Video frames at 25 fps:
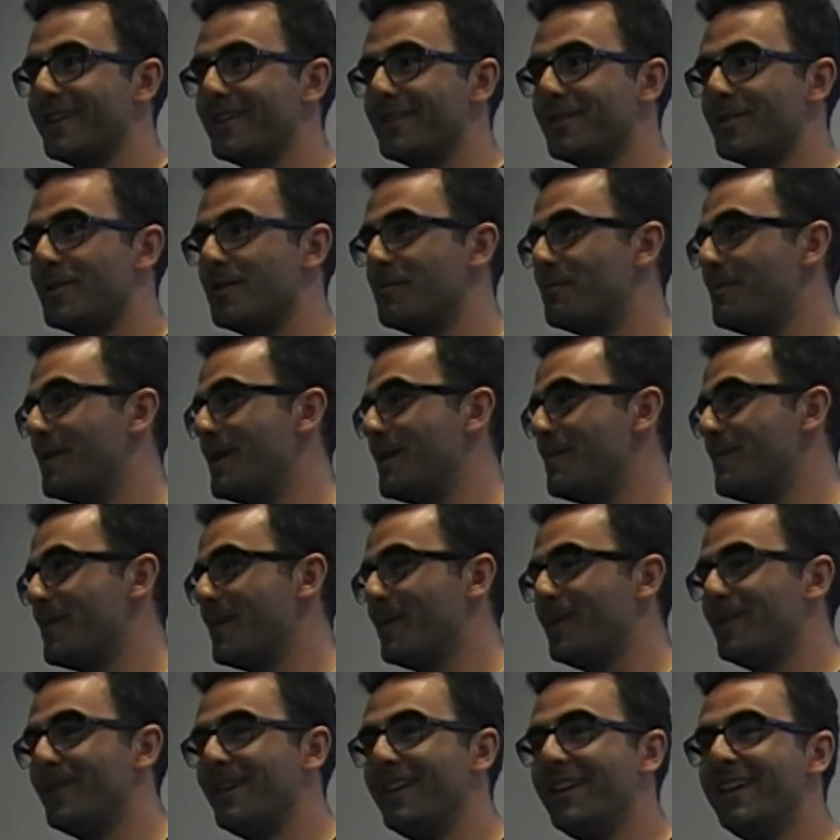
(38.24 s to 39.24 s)
good
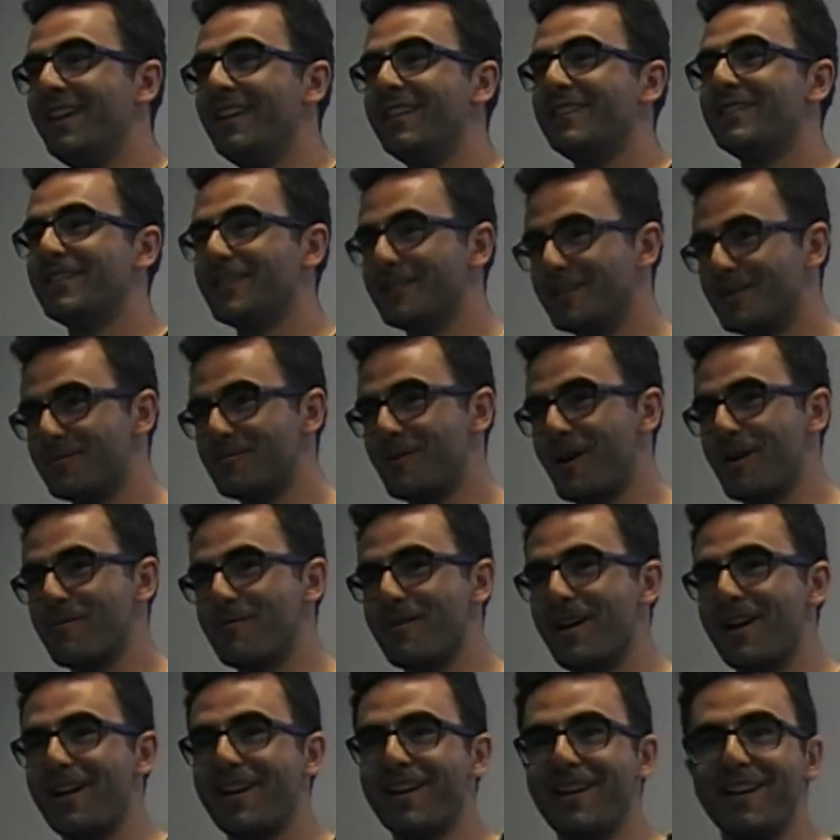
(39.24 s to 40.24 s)
people. This is why we
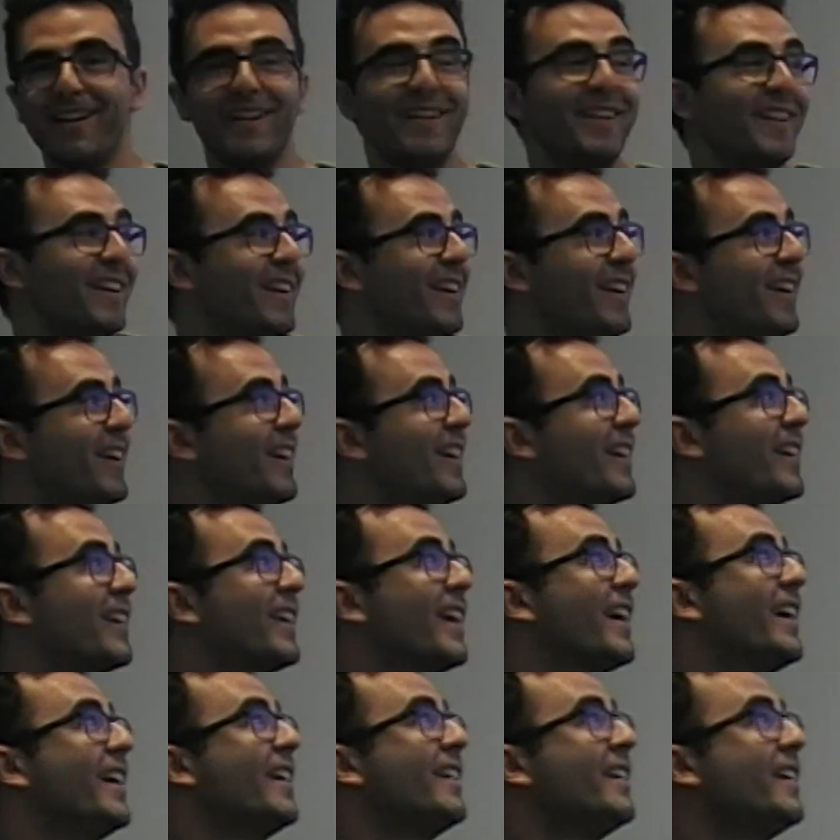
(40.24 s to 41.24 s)
are here,
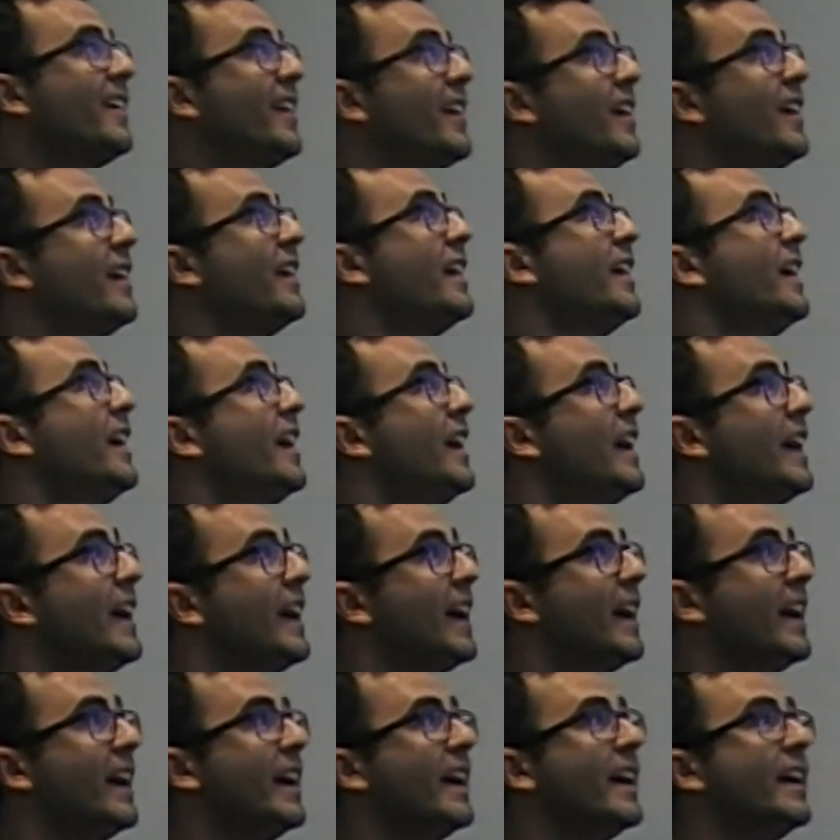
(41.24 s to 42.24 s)
okay?
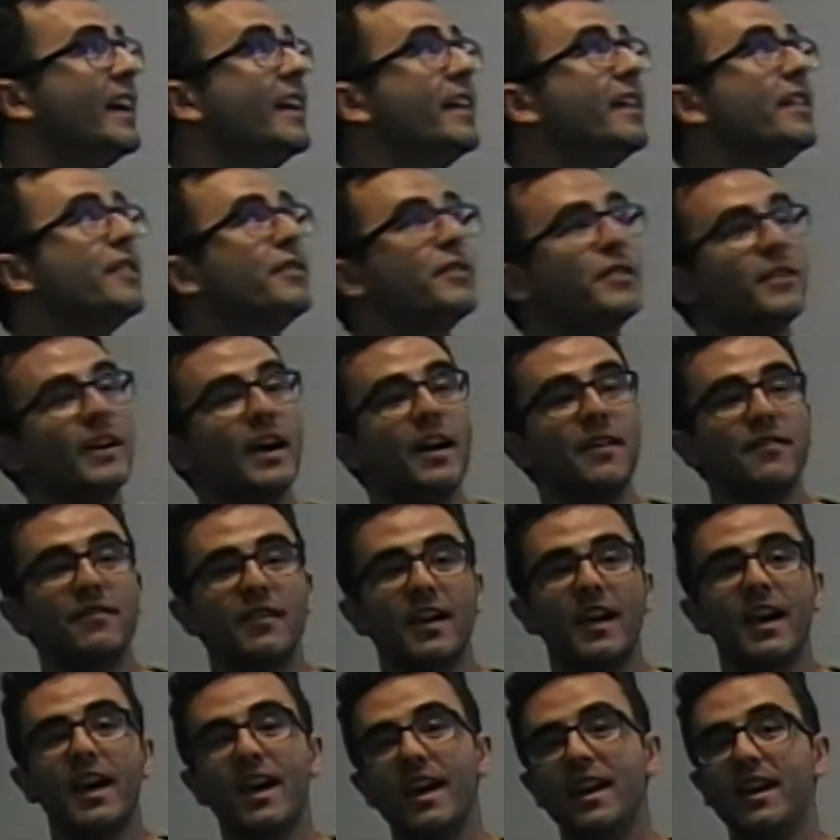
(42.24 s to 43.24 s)
If you have
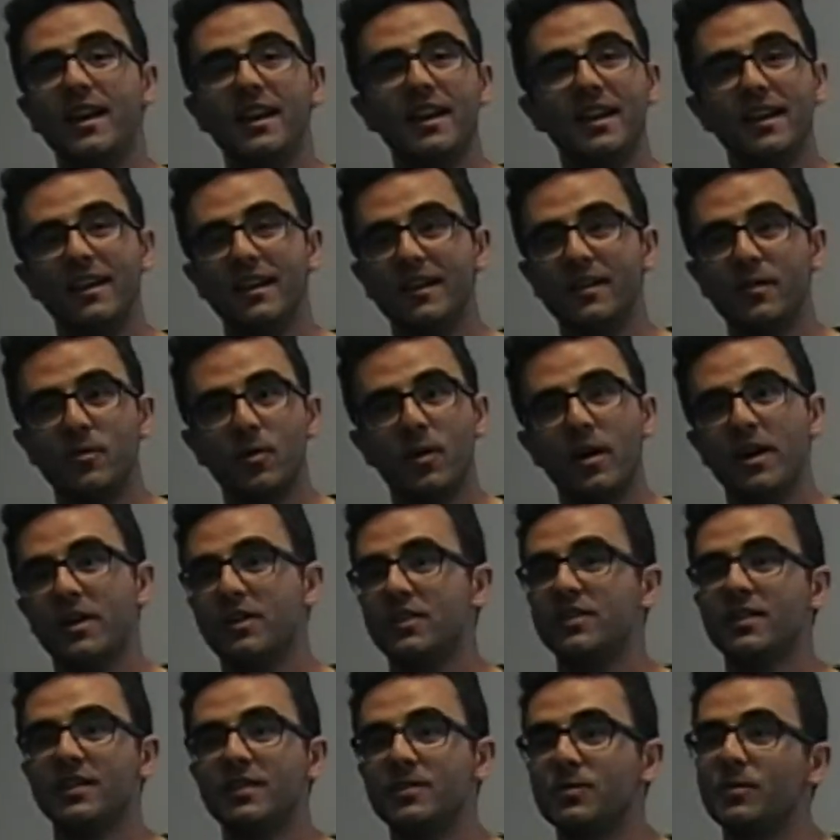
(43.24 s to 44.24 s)
any
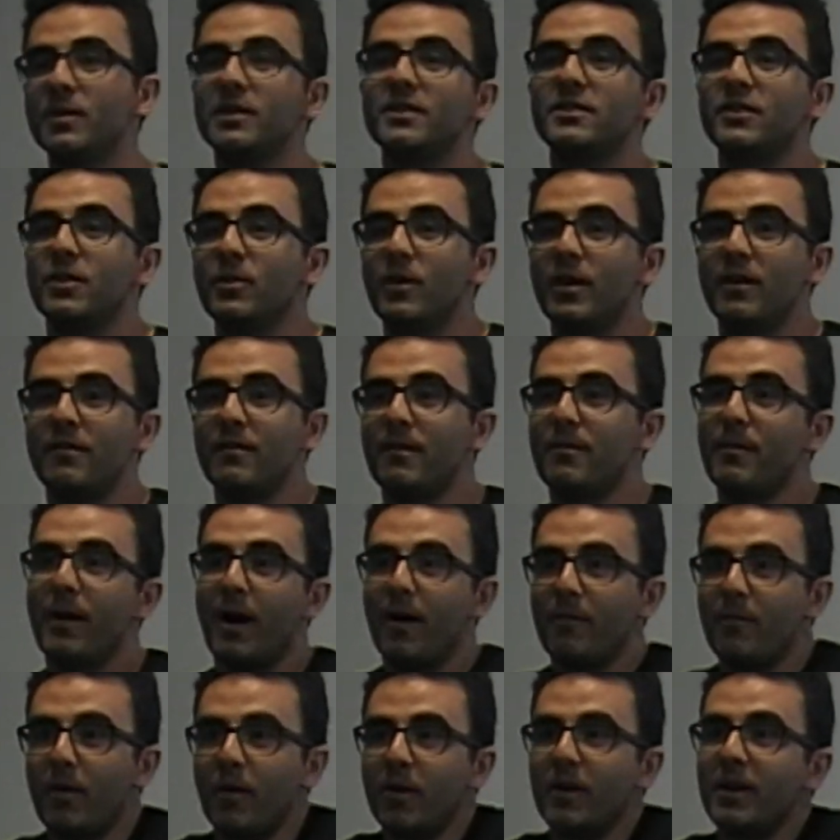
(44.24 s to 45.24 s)
questions whatsoever
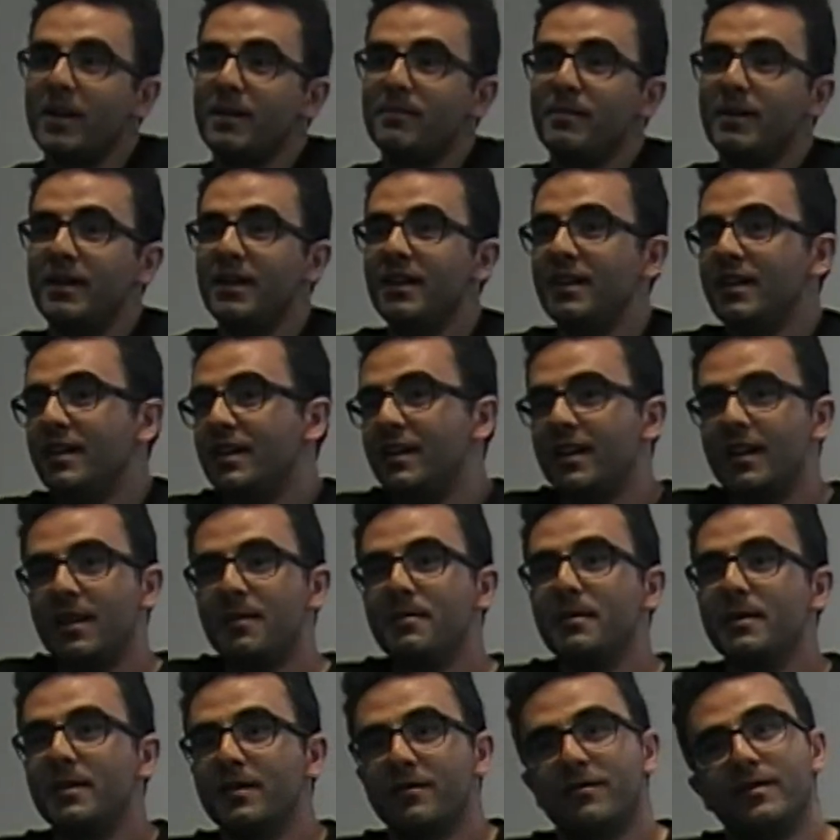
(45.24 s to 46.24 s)
about MongoDB and a little
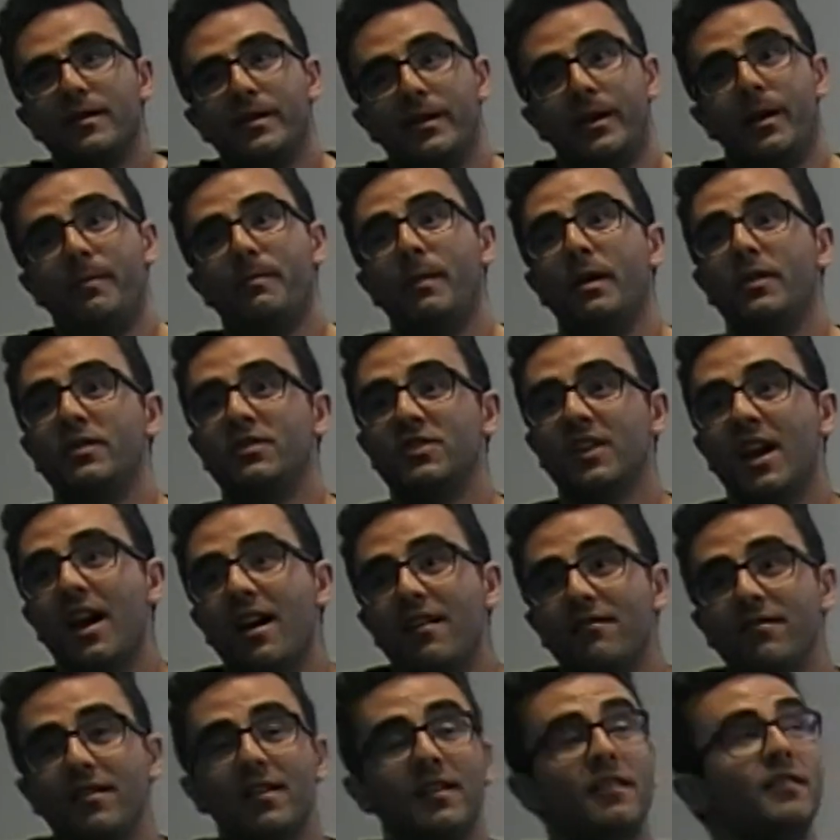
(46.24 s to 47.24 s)
bit about
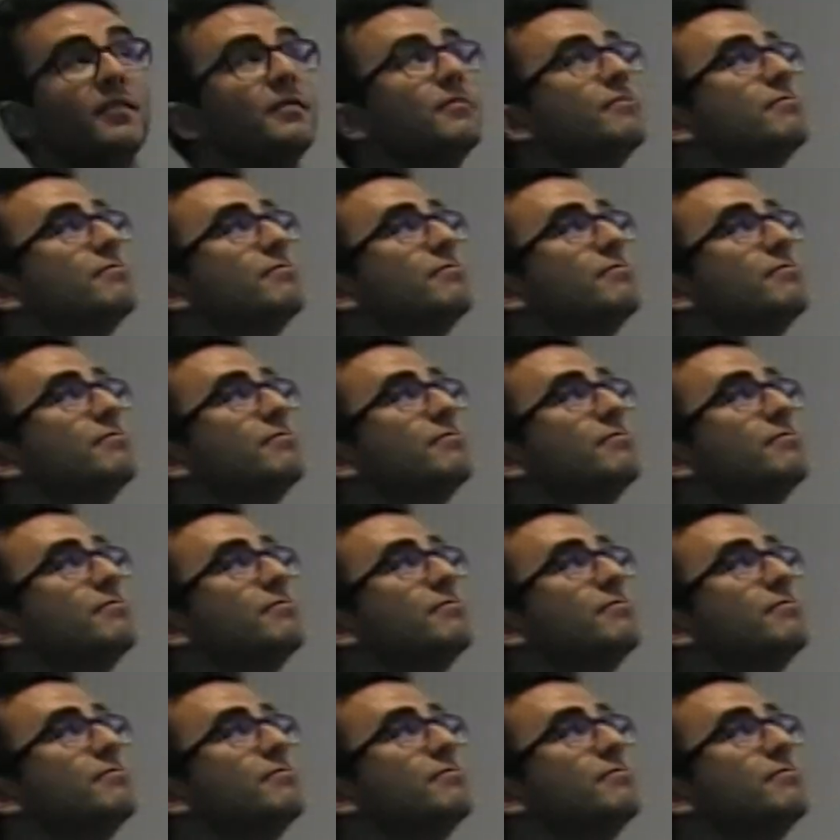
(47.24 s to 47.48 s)
Java,